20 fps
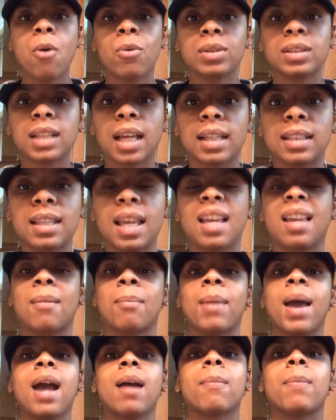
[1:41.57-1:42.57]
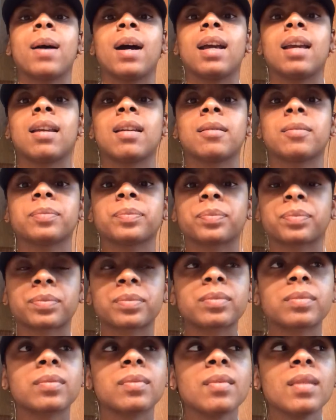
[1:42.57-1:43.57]
was like taken back by it,
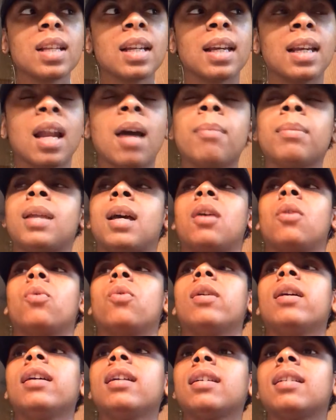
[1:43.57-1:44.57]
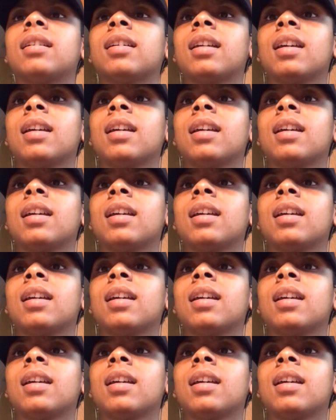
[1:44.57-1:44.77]
and I'm like, what?